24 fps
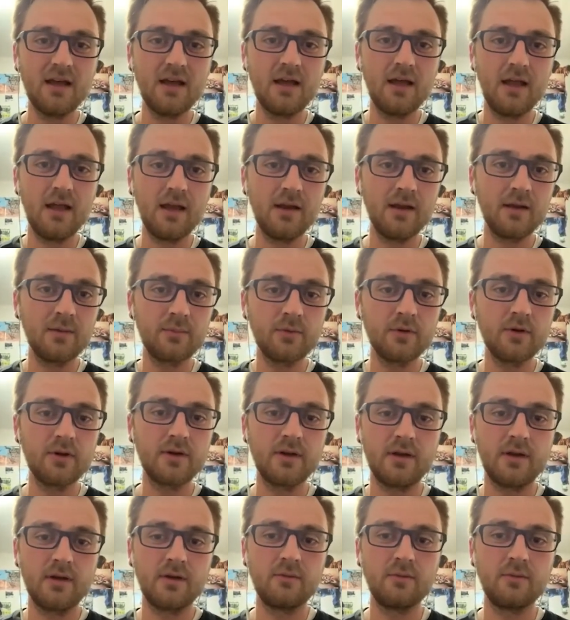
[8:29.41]
ended up working
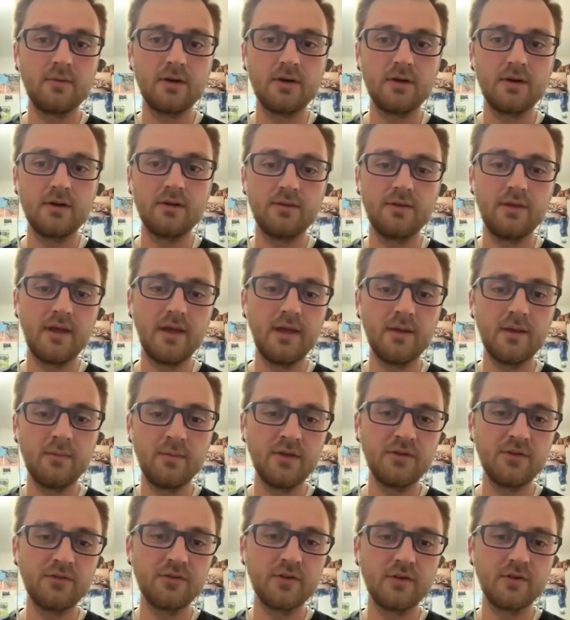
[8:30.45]
out where the AMA
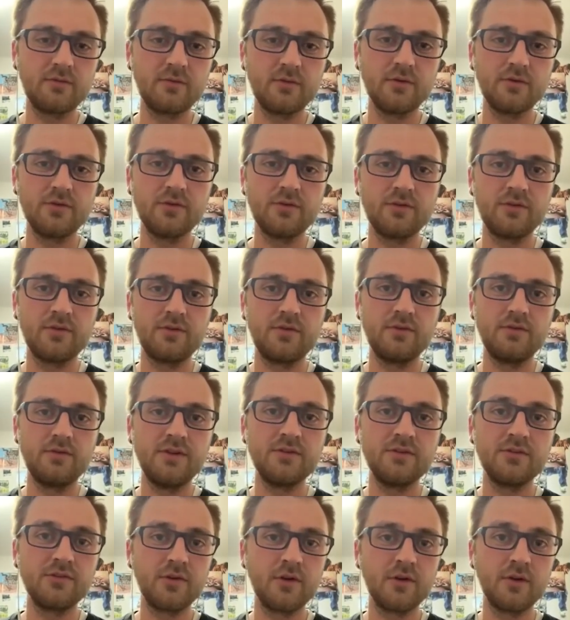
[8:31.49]
stuff
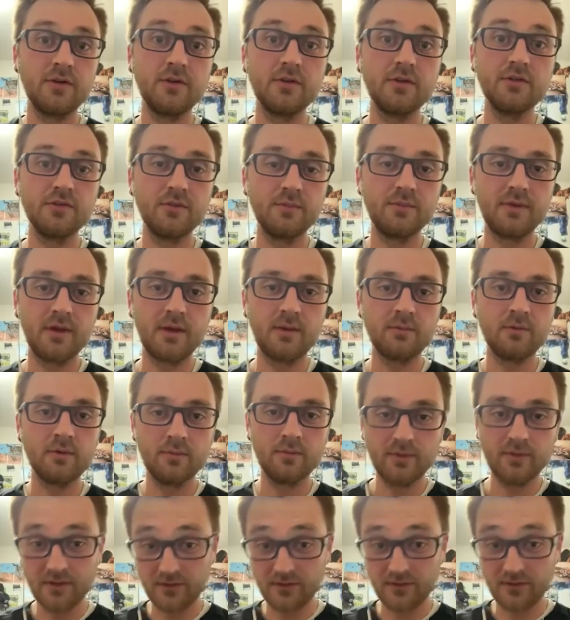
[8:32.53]
didn't start until September
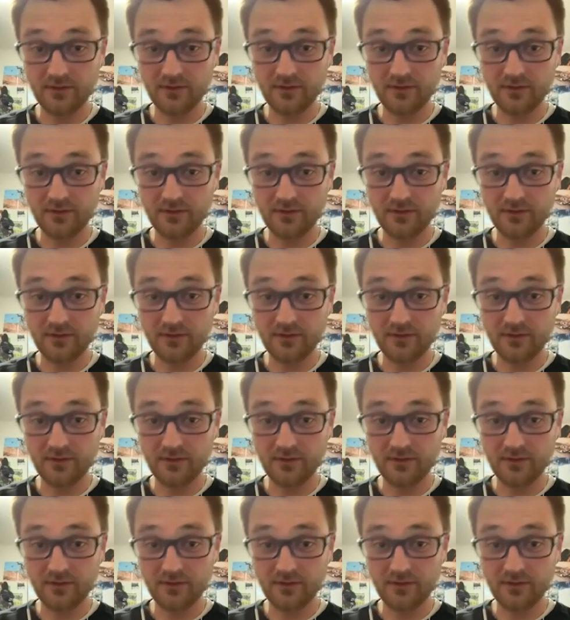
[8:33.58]
because